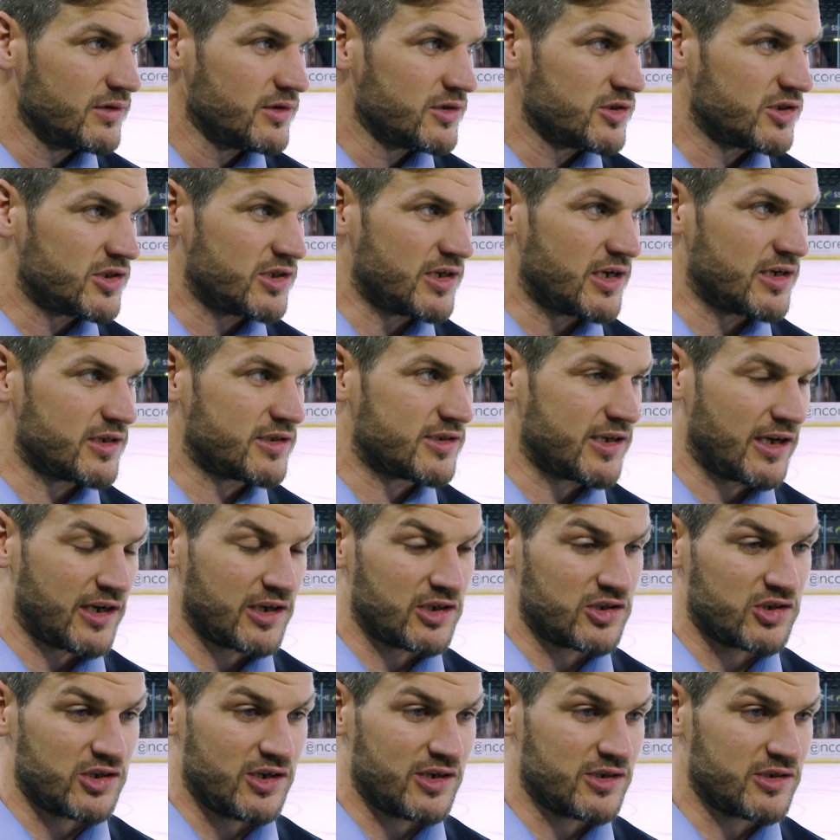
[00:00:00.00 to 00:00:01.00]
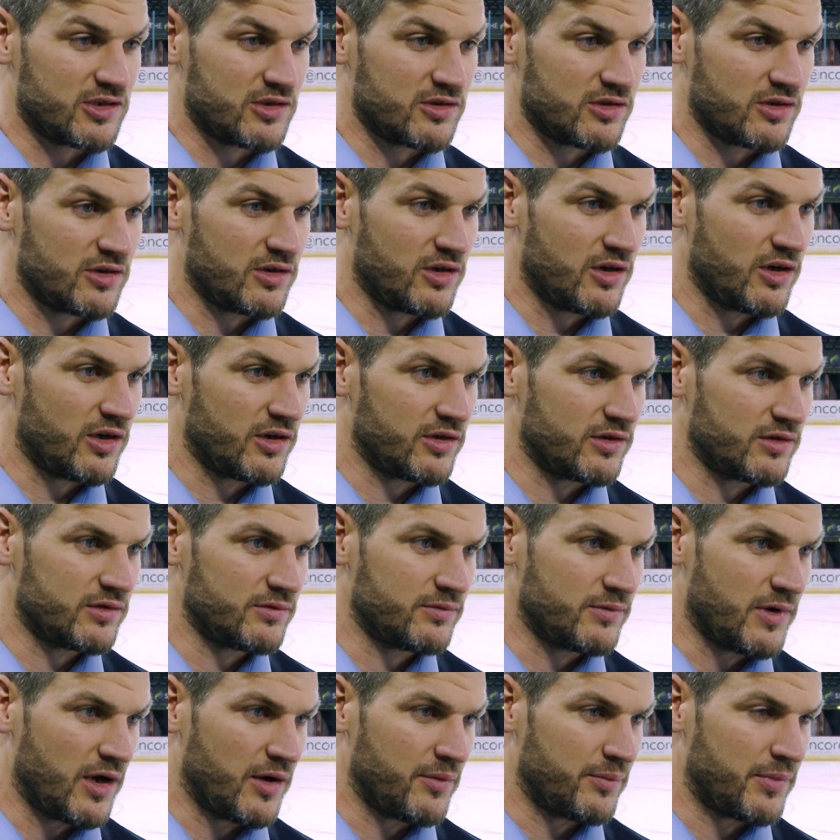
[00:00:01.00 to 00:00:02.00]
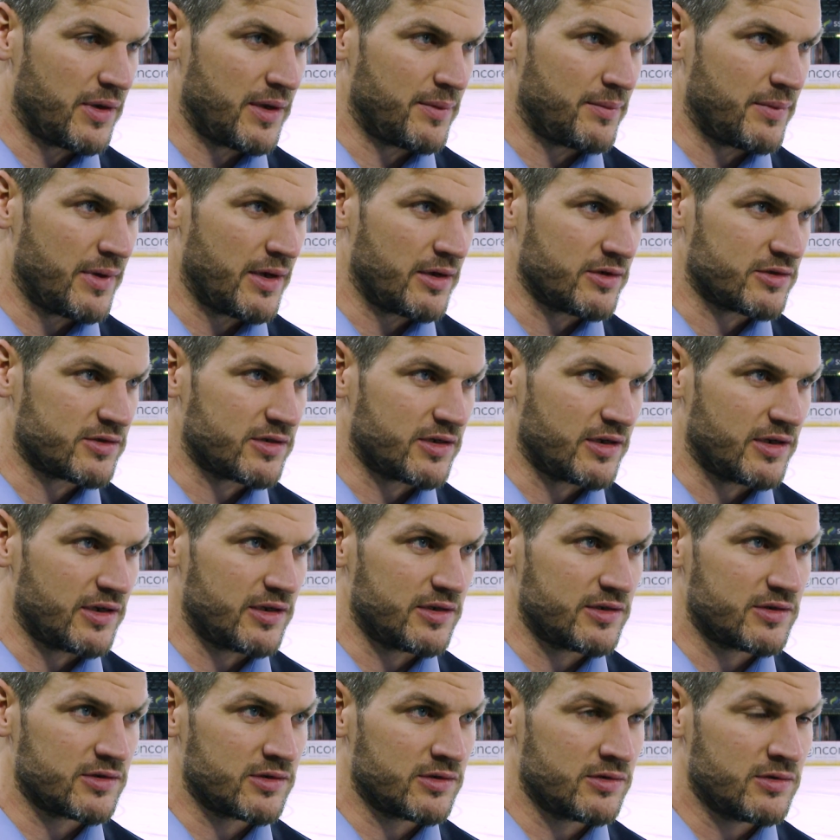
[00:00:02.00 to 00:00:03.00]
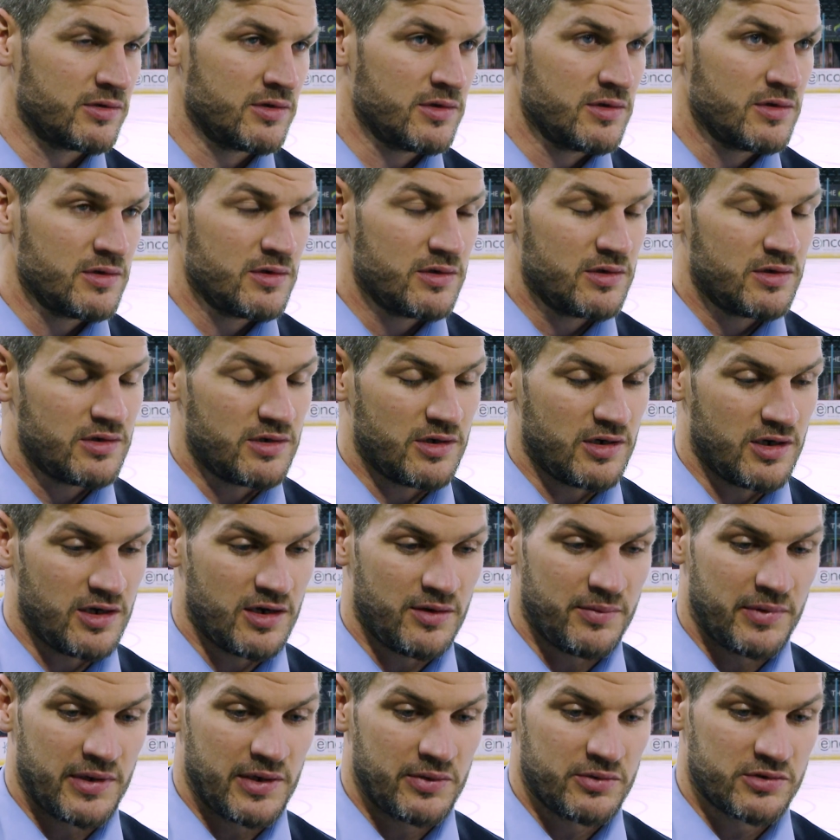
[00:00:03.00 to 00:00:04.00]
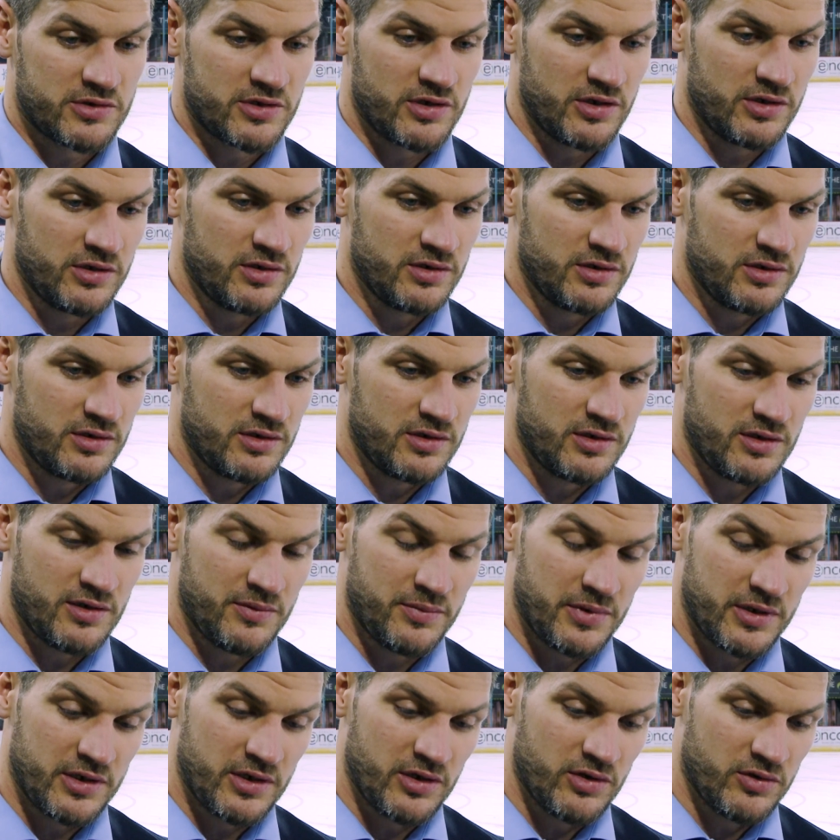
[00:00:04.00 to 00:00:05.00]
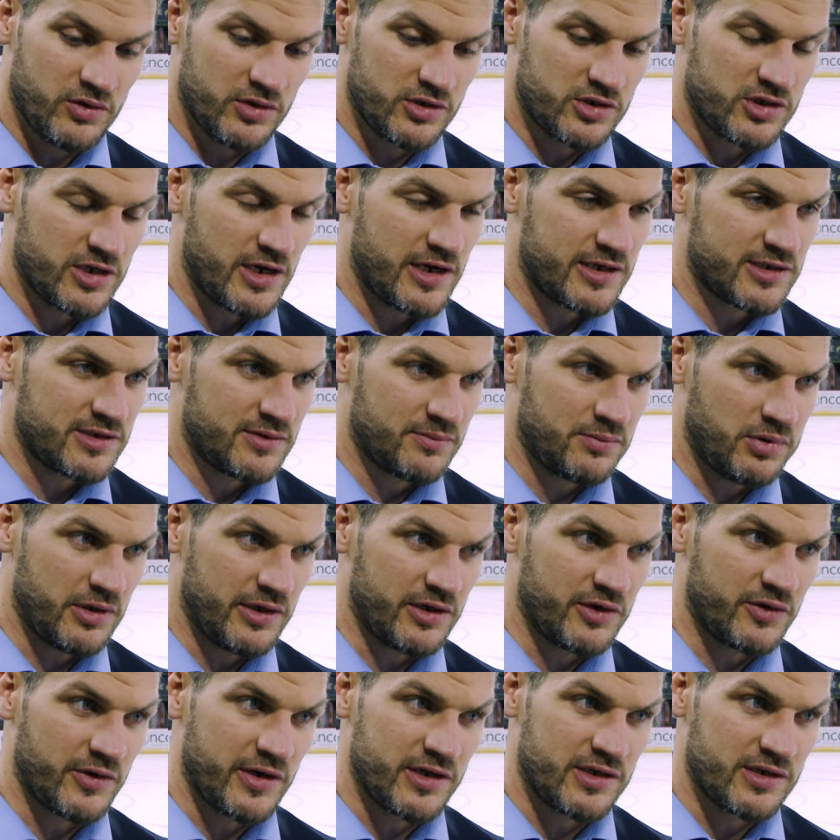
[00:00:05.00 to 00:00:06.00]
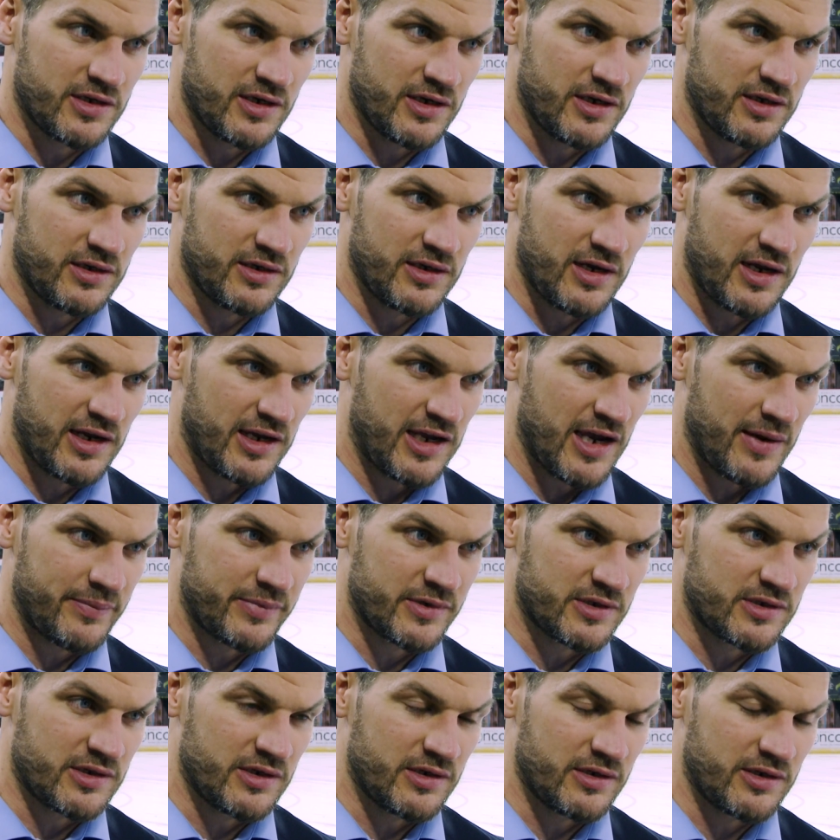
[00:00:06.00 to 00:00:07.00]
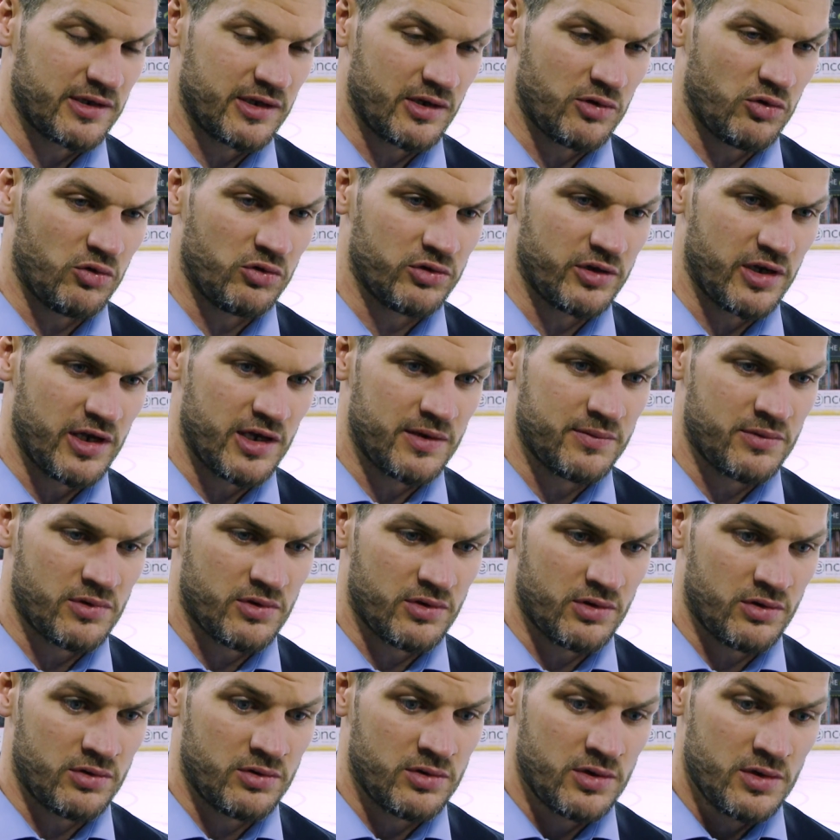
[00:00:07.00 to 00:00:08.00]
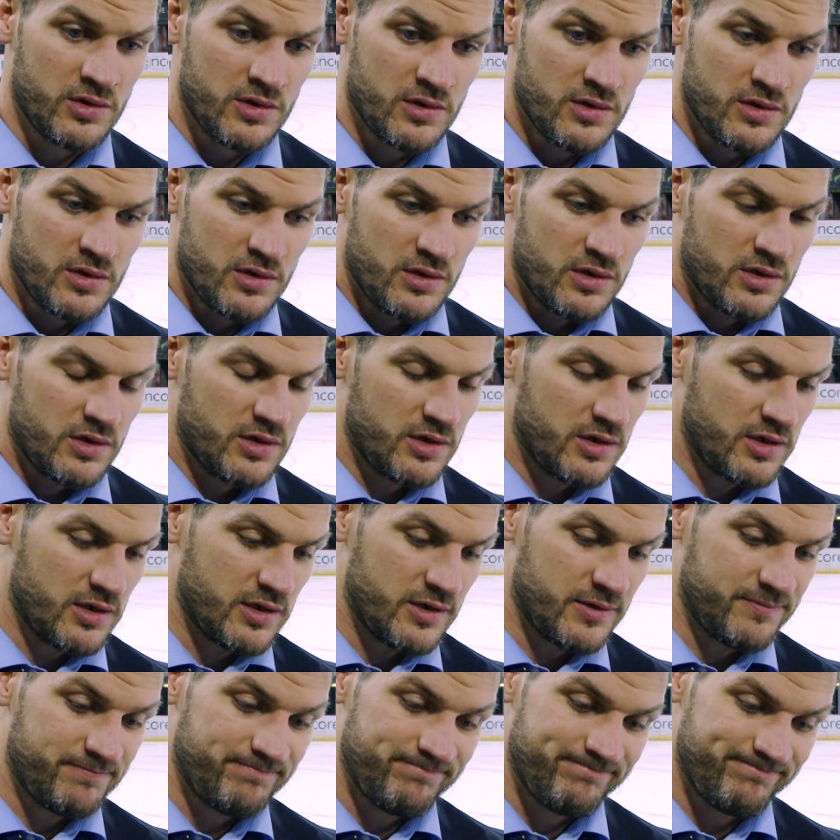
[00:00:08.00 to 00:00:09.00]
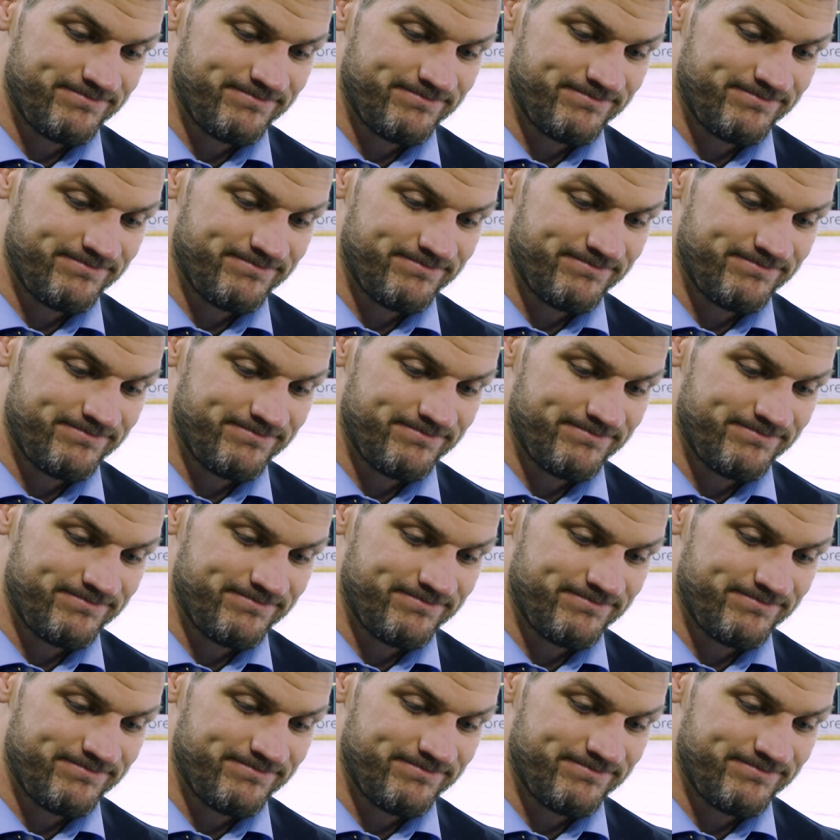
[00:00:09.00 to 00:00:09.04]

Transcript: chance, second chances on, on, on Ben Bowns tonight. So. Uh, but he was good. Uh, but you know what? Jackson played great tonight and, and kept us in it the whole game. So uh,